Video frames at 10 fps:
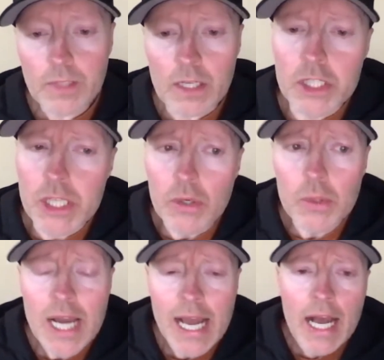
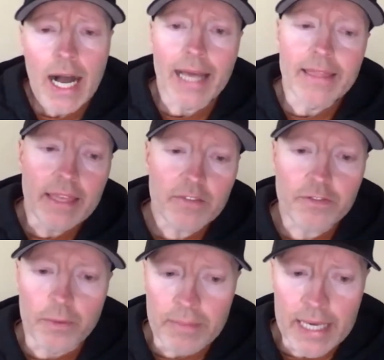So I think
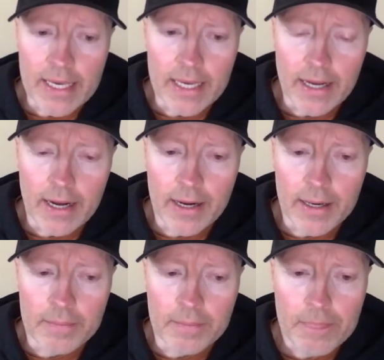for me,
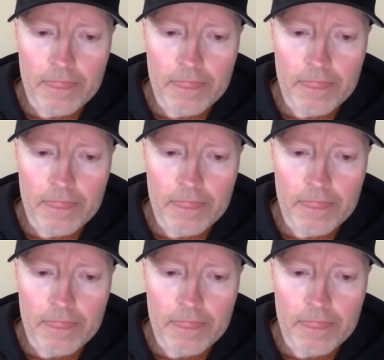you